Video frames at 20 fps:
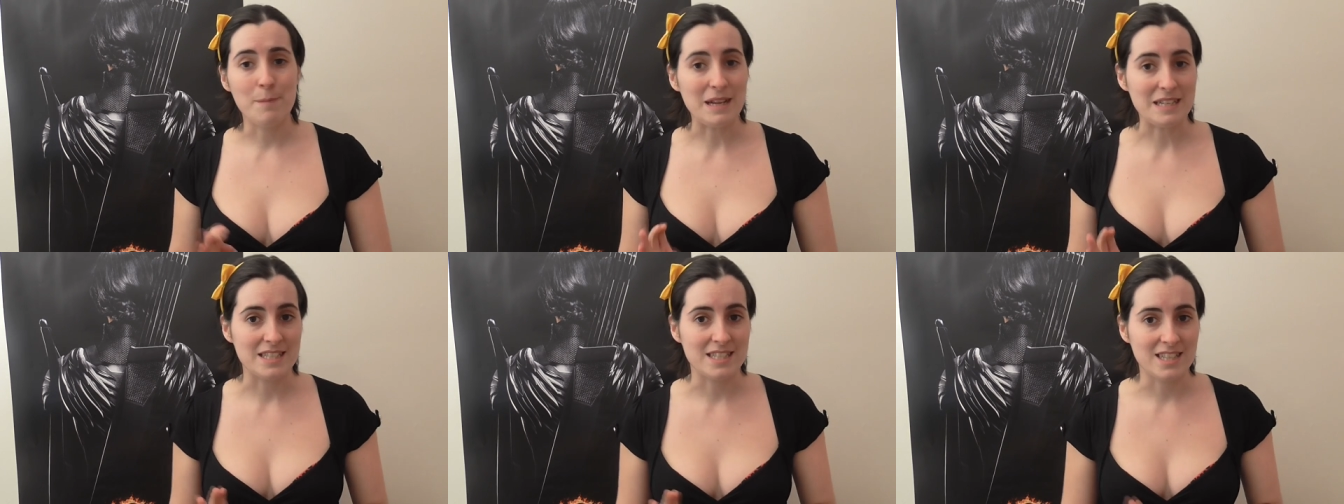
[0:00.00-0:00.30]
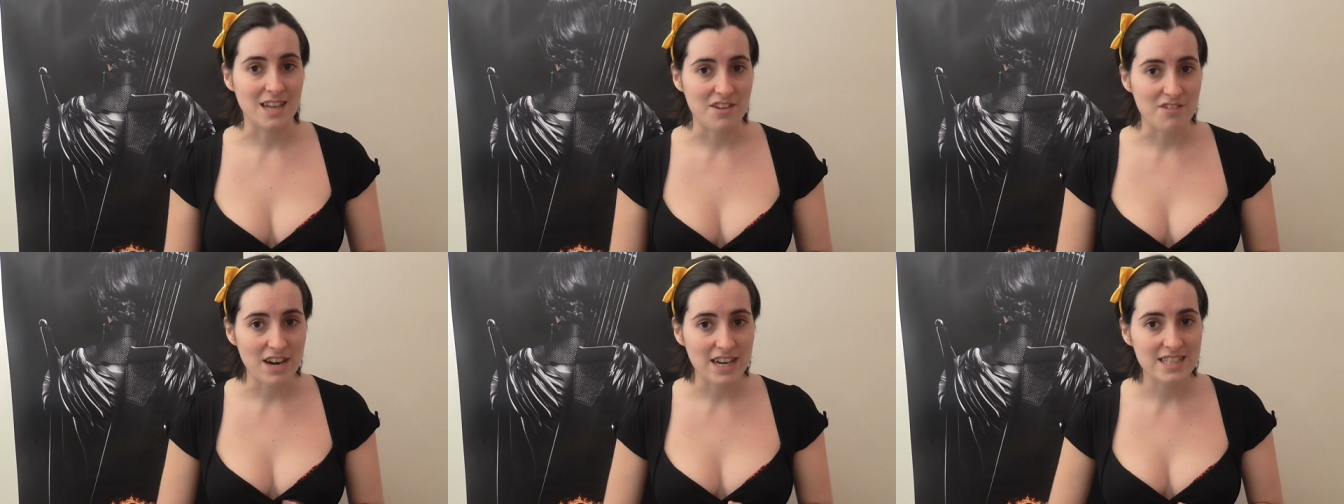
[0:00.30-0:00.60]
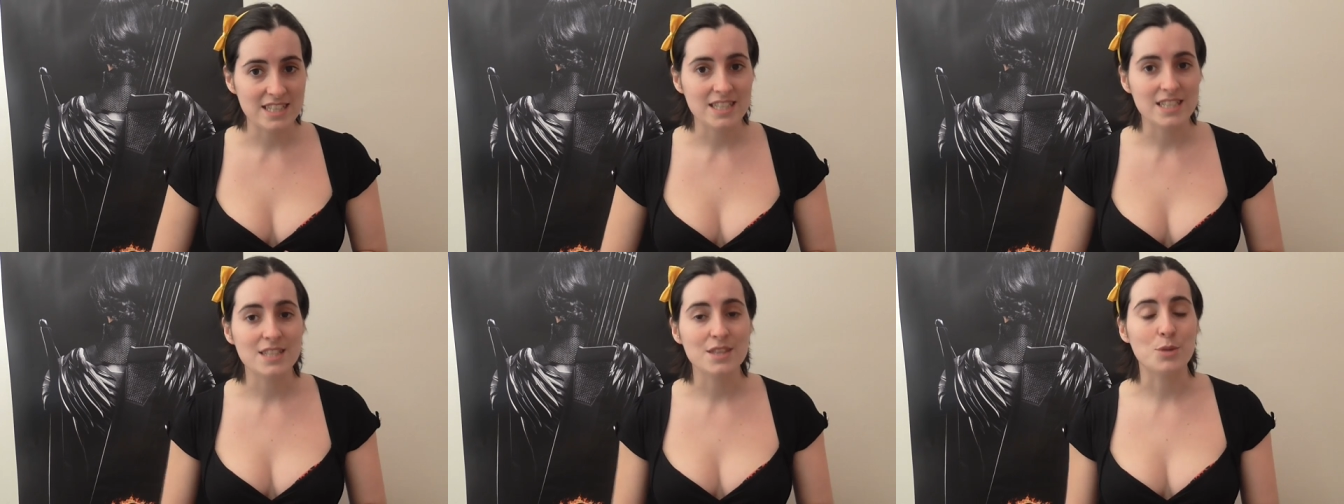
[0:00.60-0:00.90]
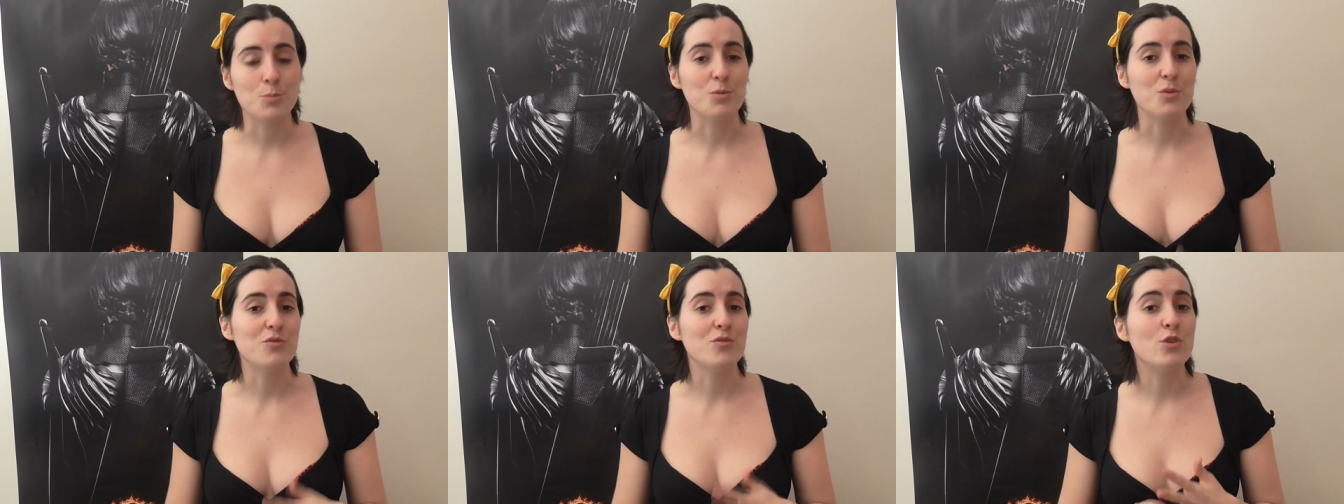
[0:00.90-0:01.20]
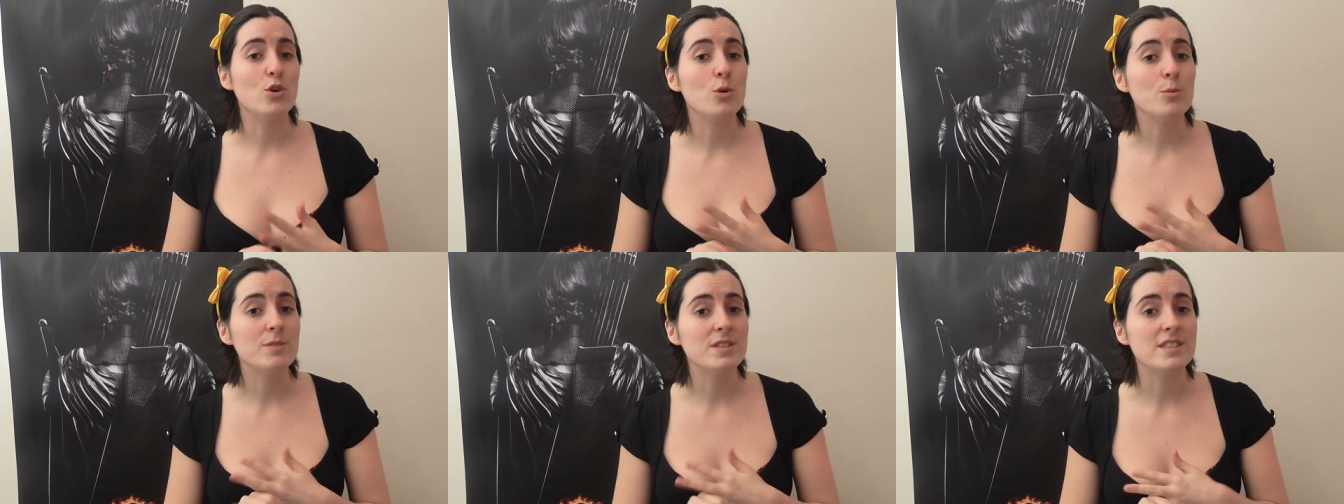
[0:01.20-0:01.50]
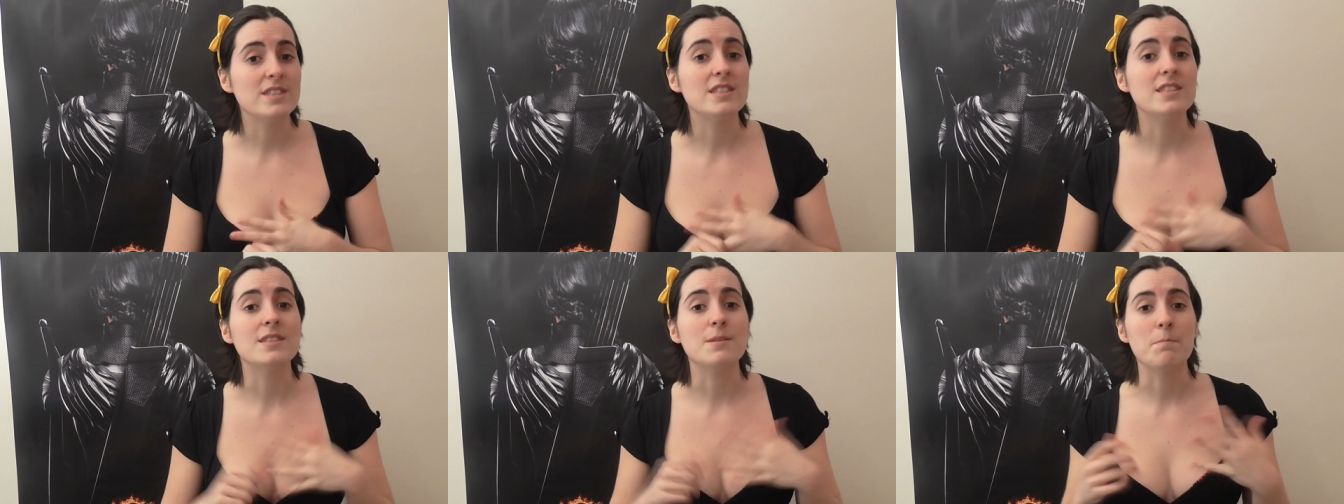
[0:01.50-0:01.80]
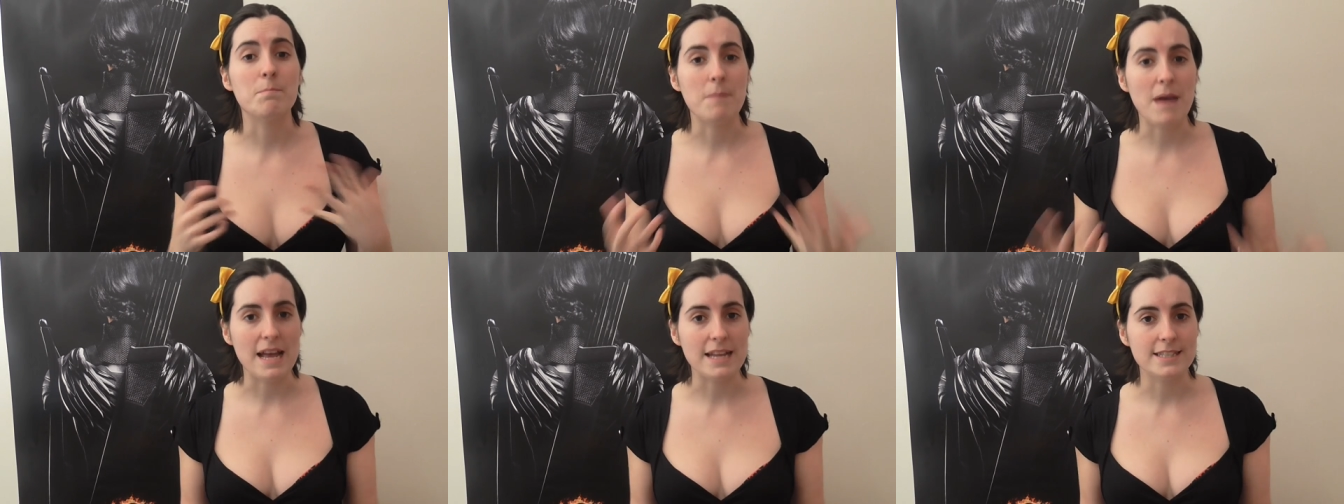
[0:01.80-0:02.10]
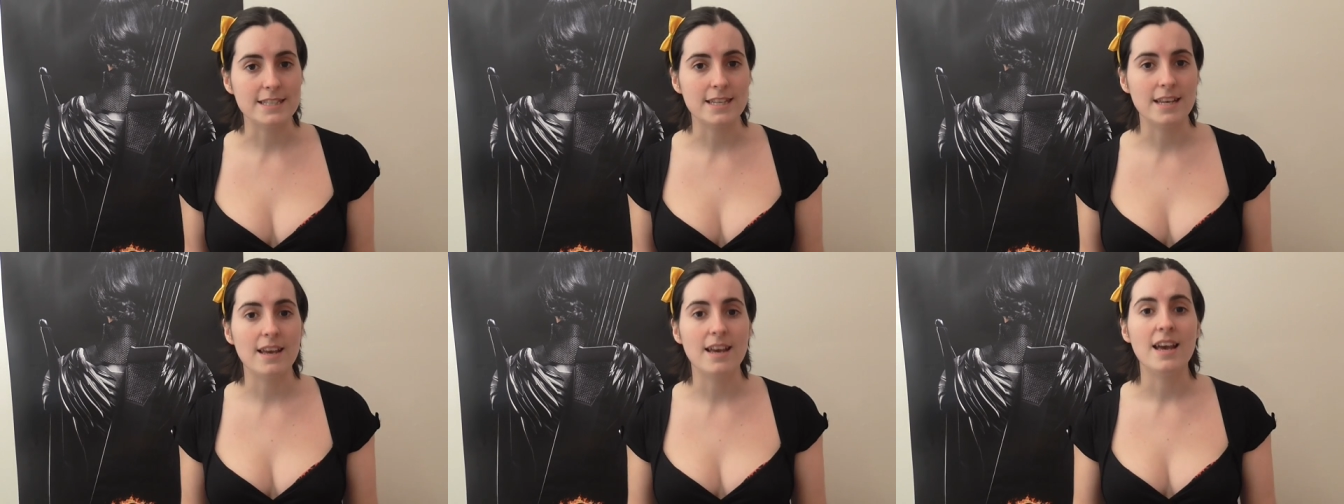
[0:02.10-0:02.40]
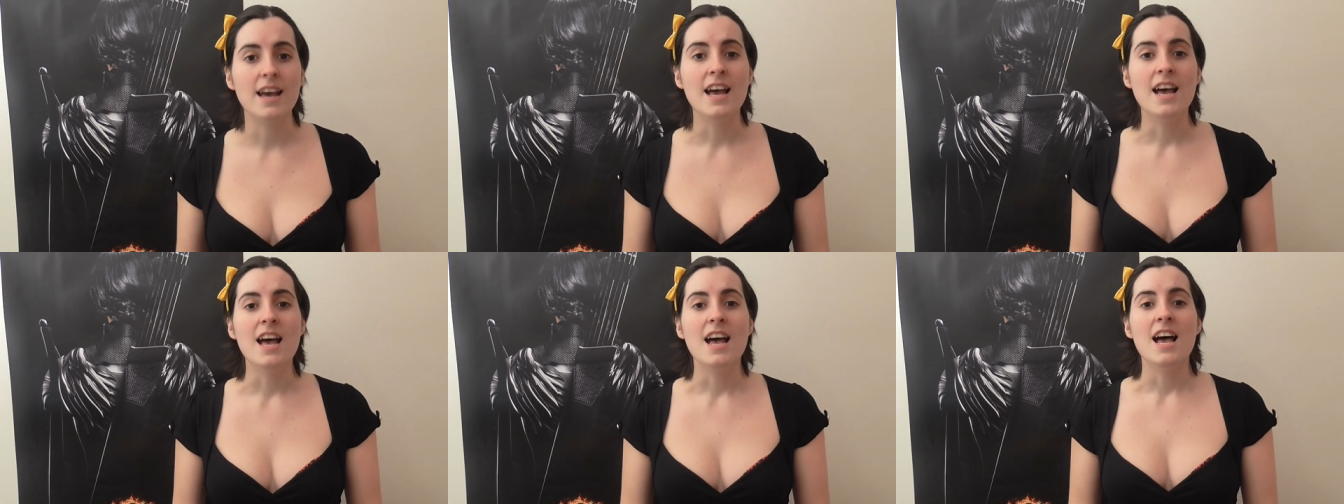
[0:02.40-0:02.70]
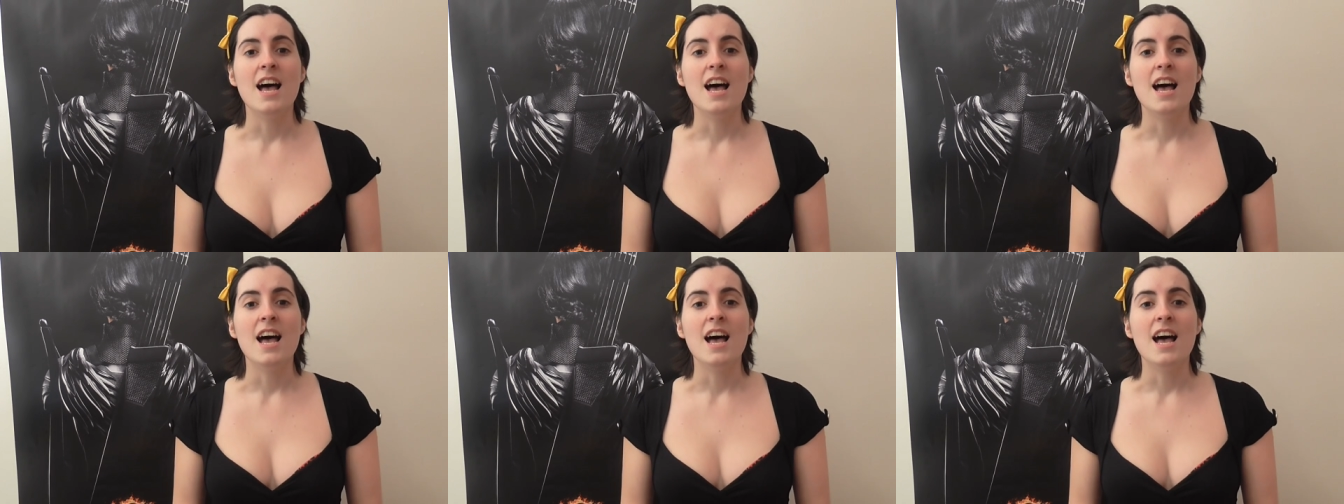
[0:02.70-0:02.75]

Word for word: better directed, the performances are better,